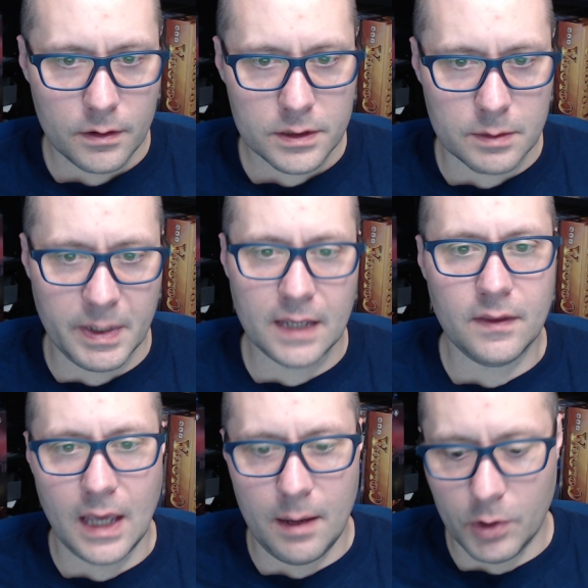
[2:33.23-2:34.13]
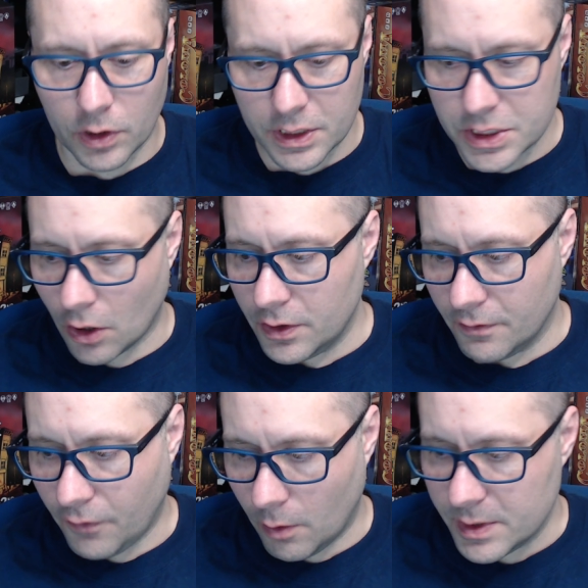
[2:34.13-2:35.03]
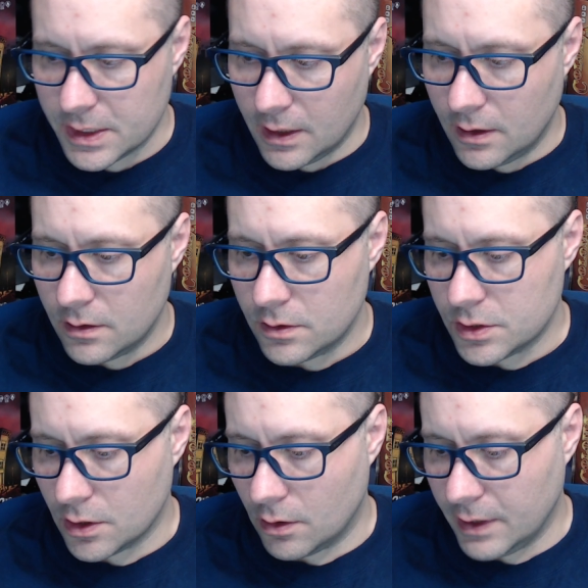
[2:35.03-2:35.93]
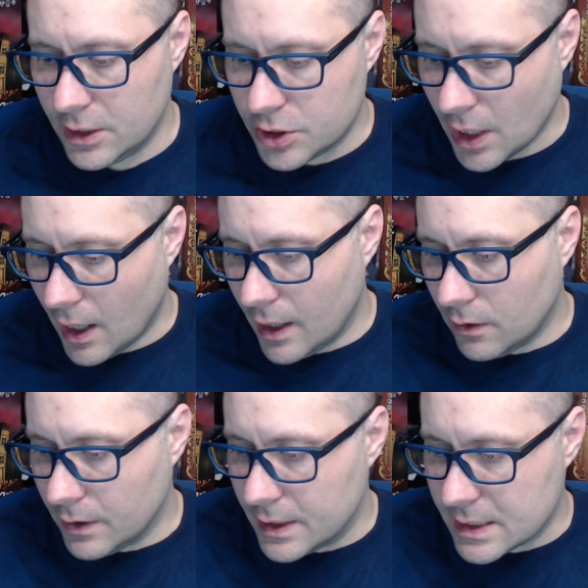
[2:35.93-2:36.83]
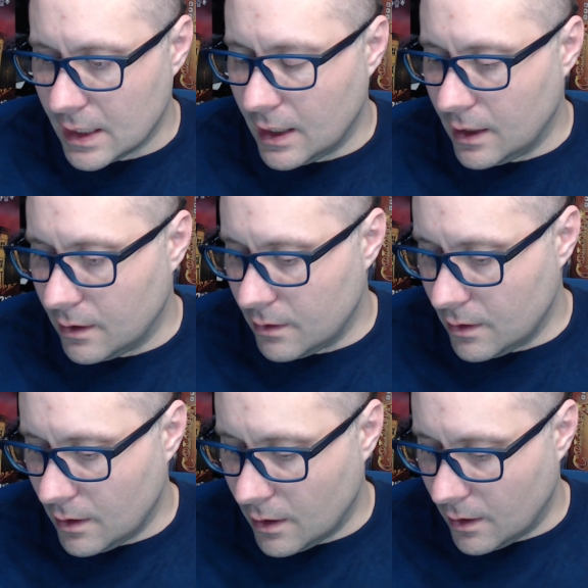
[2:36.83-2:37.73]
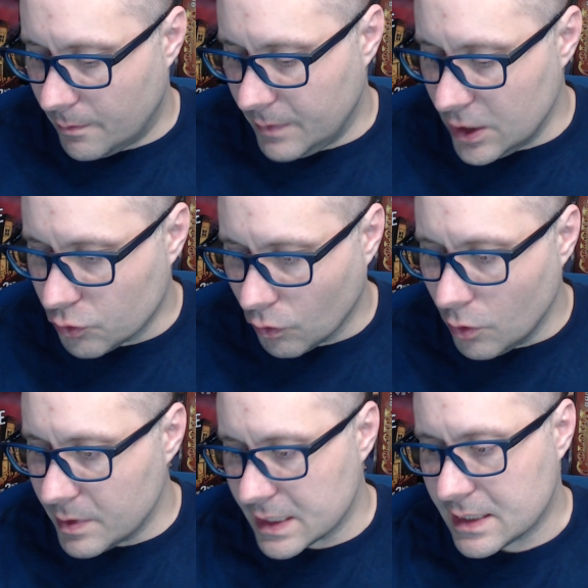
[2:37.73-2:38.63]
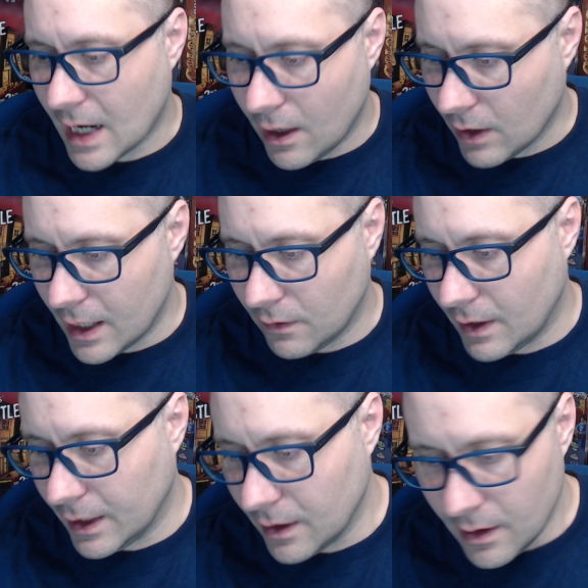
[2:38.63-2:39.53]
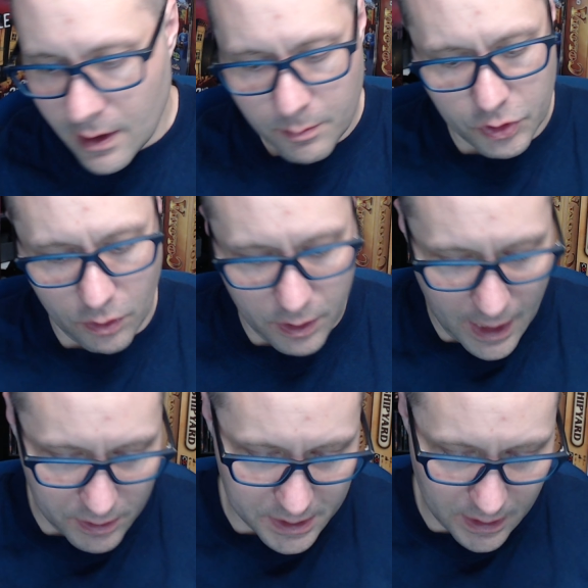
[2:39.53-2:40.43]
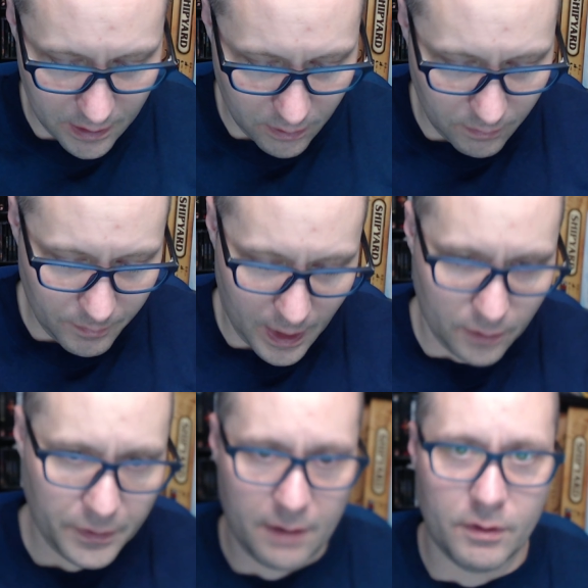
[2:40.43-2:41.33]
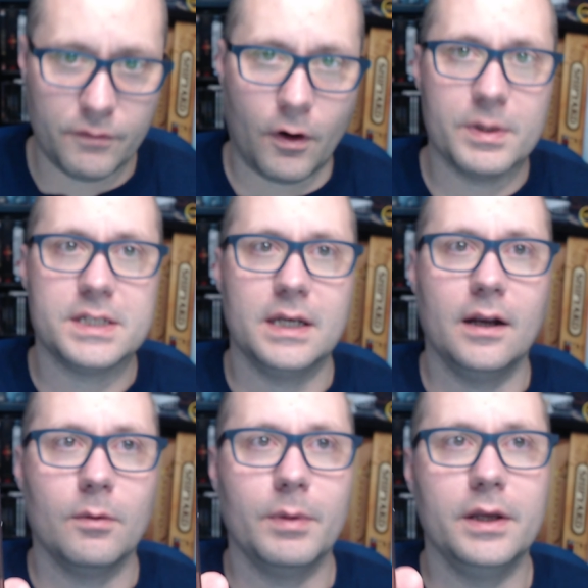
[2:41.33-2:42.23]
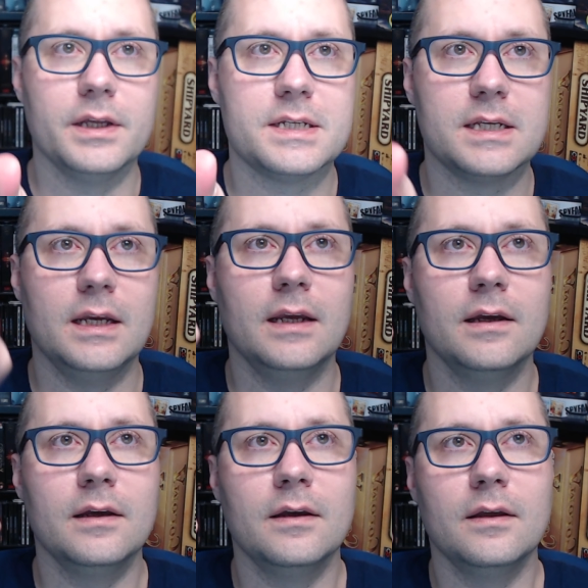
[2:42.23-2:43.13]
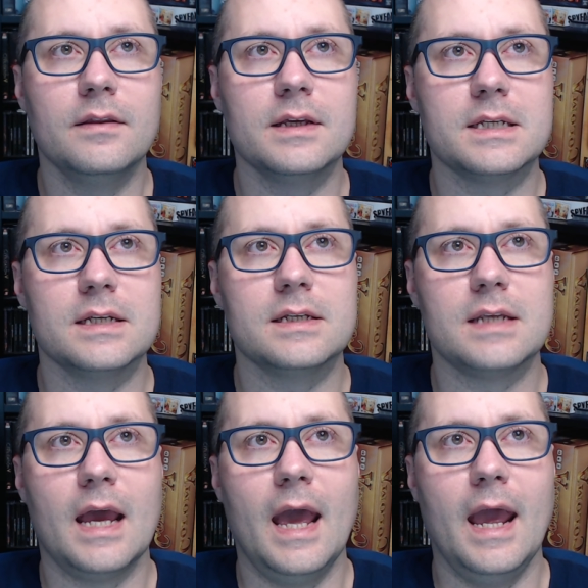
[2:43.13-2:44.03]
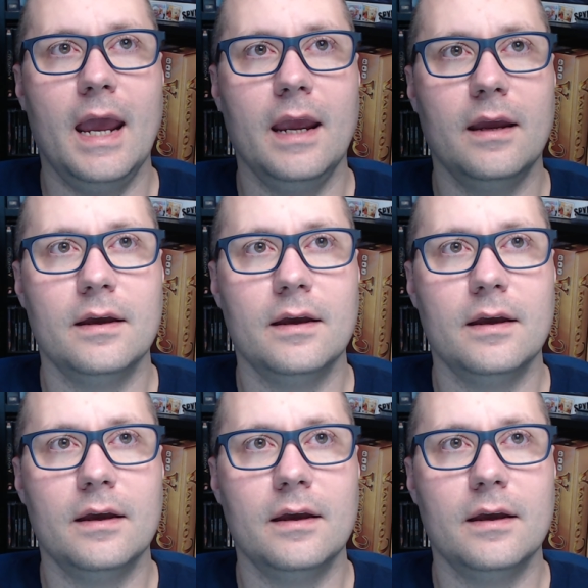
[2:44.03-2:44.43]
To begin the game, you're going to start in the pharmacy. So each tile, each room is a tile, kind of like Trail at House on the Hill. I don't think I have the pharmacy here, but you can see this is there